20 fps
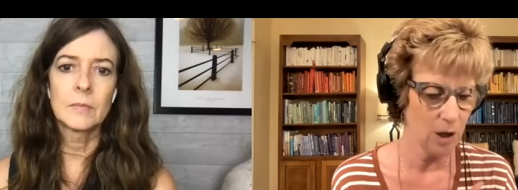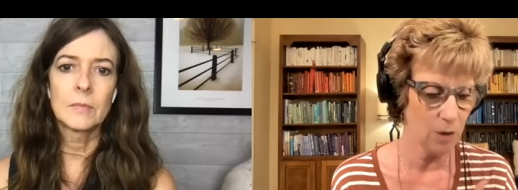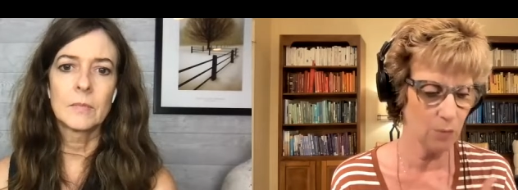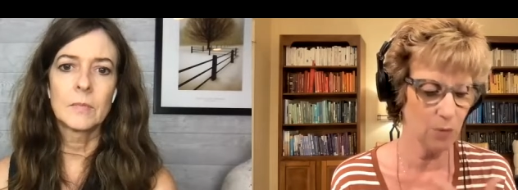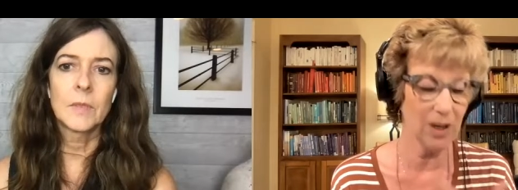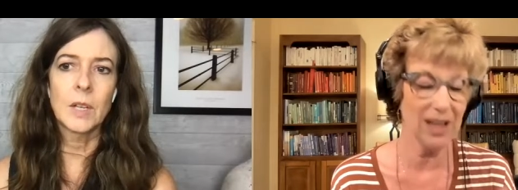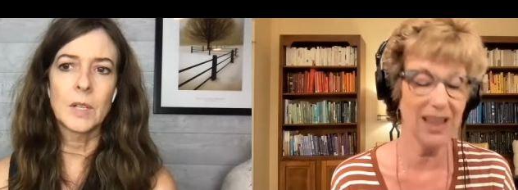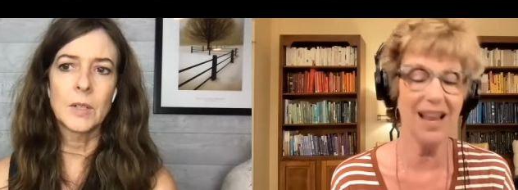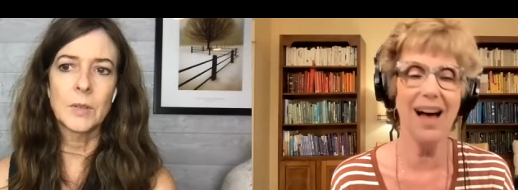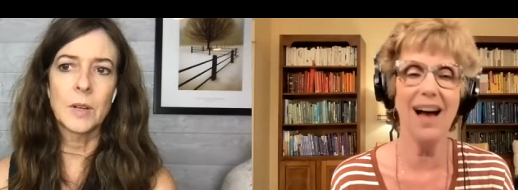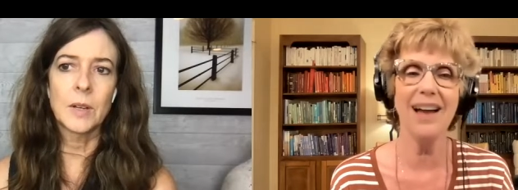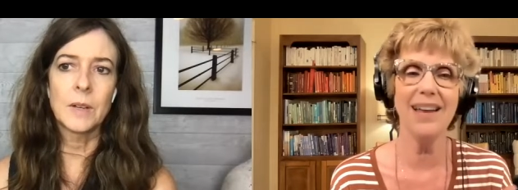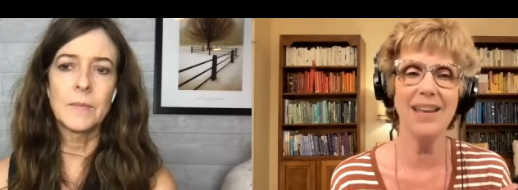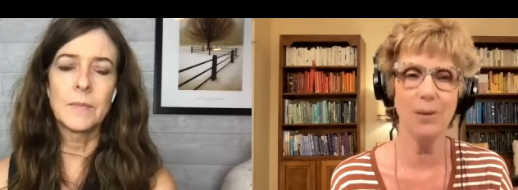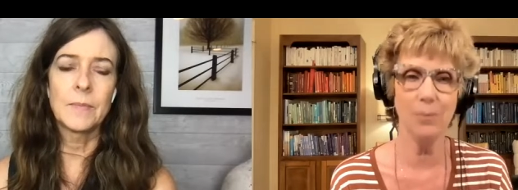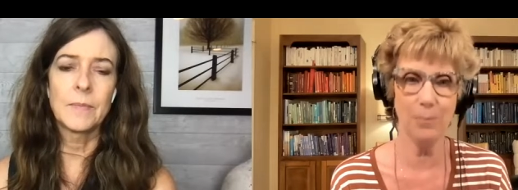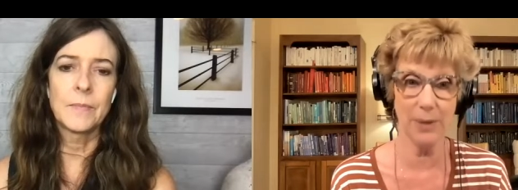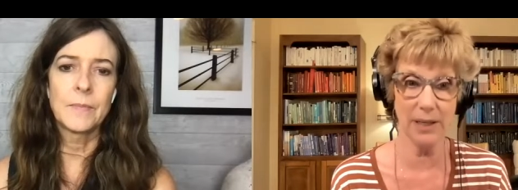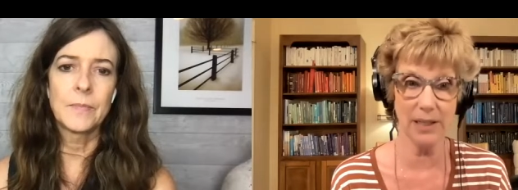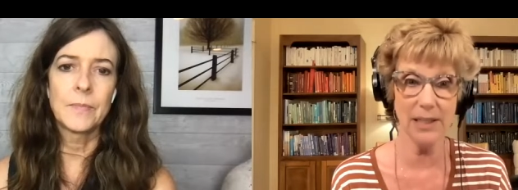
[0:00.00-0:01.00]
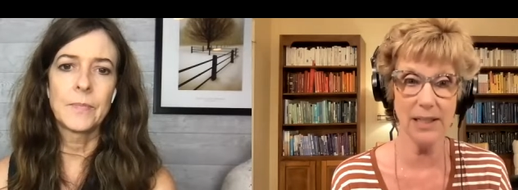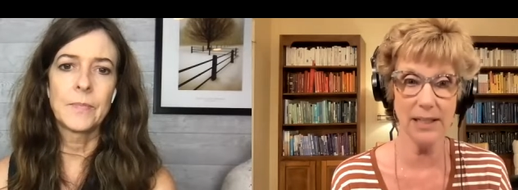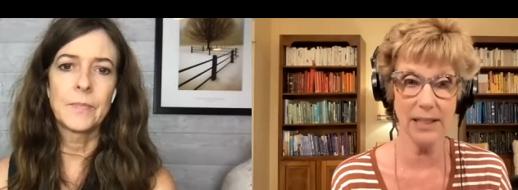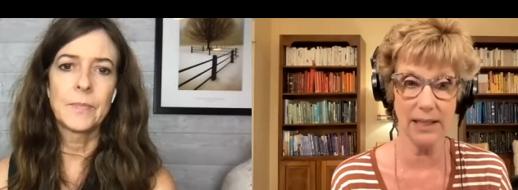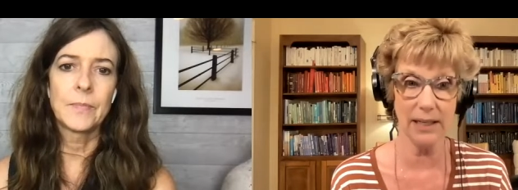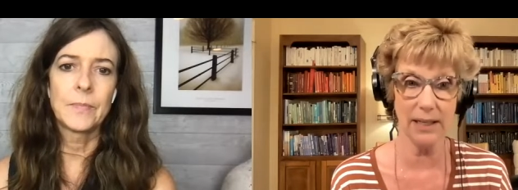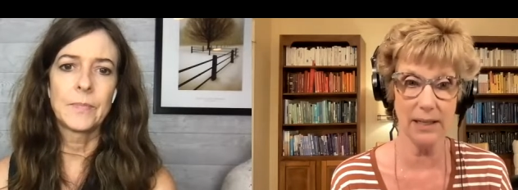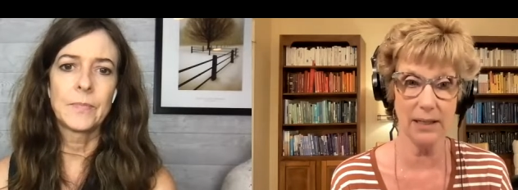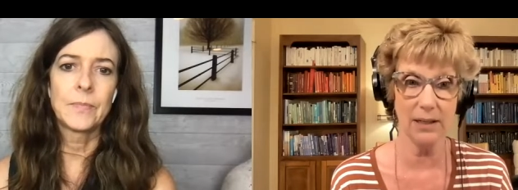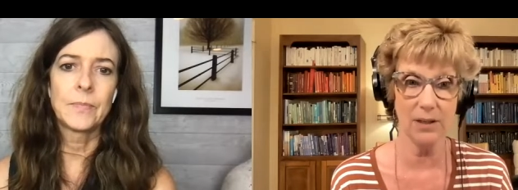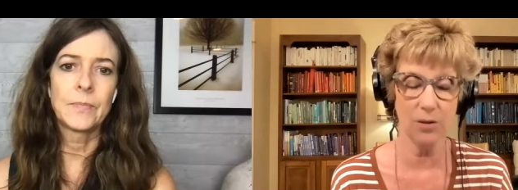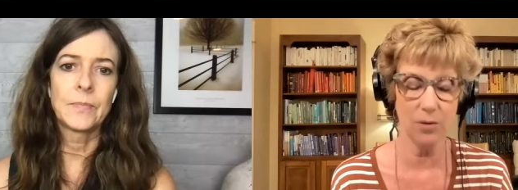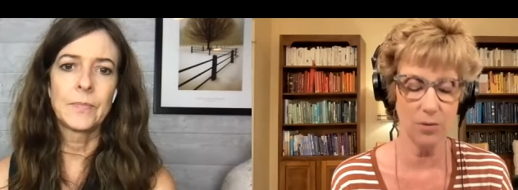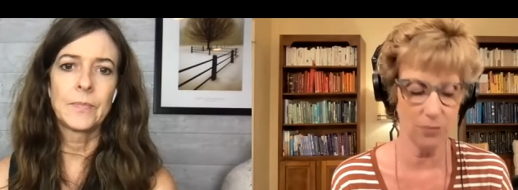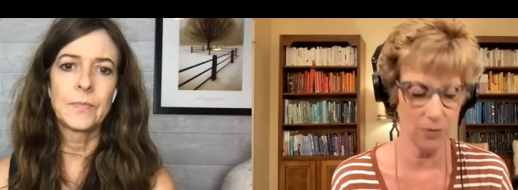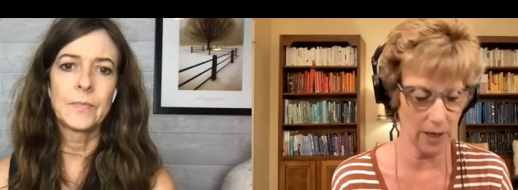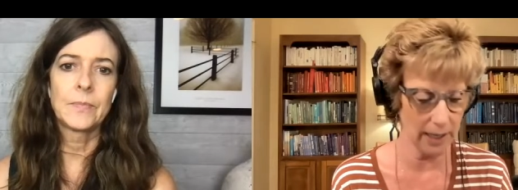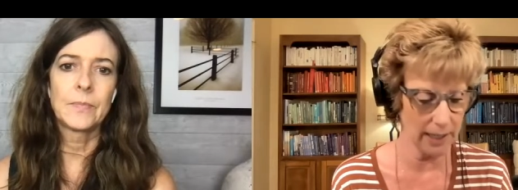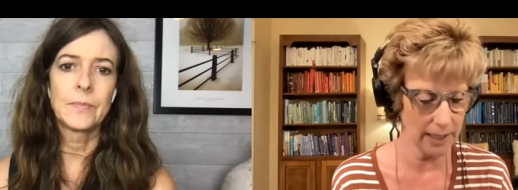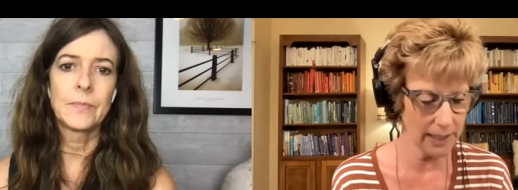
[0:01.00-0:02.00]
Speaker 1: Reliability,
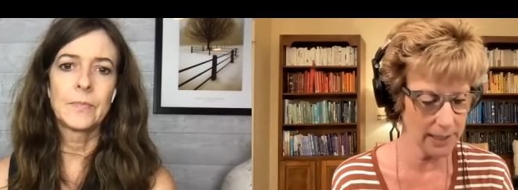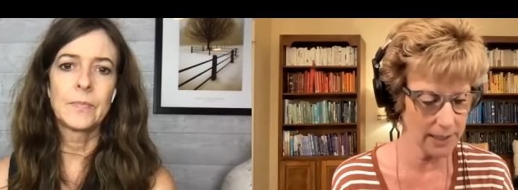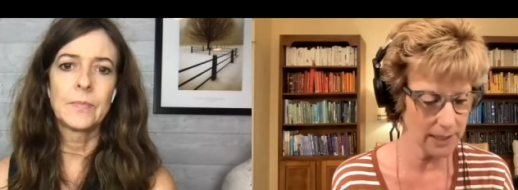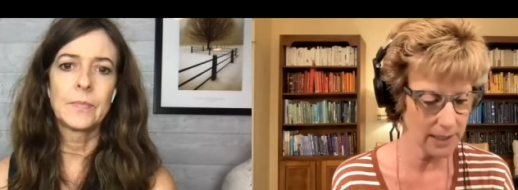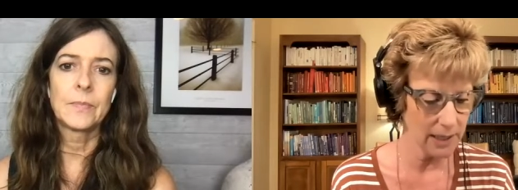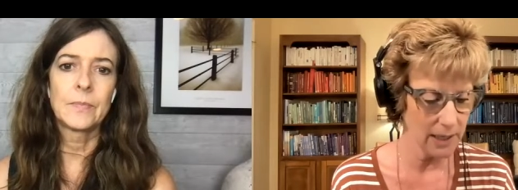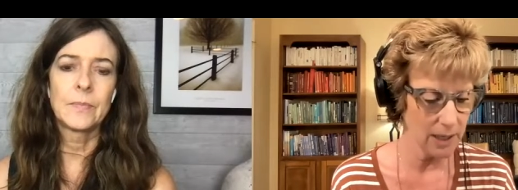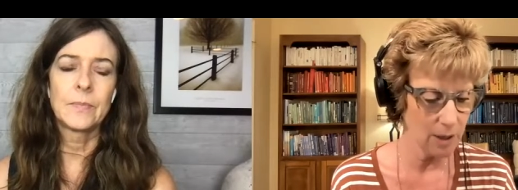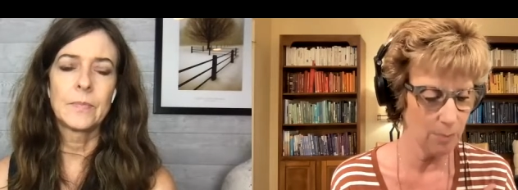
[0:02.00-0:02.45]
right. right?